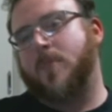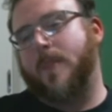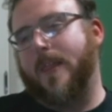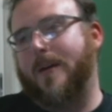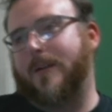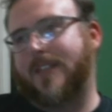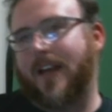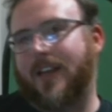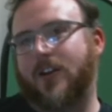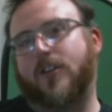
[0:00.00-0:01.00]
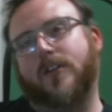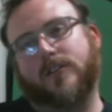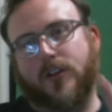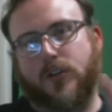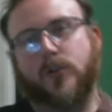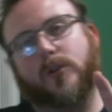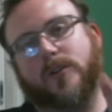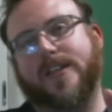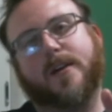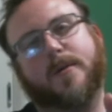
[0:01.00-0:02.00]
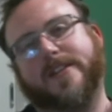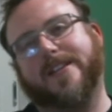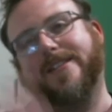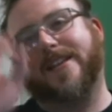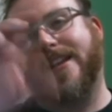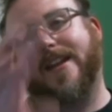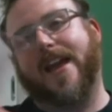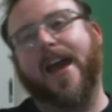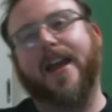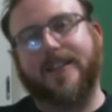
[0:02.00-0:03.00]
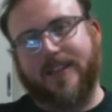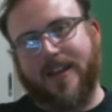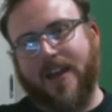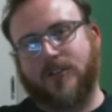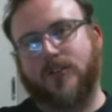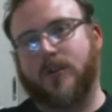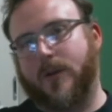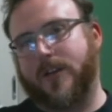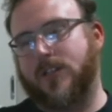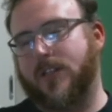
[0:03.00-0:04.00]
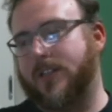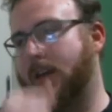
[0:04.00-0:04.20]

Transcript: And there was like, the 2 set questions and then 8 extra questions.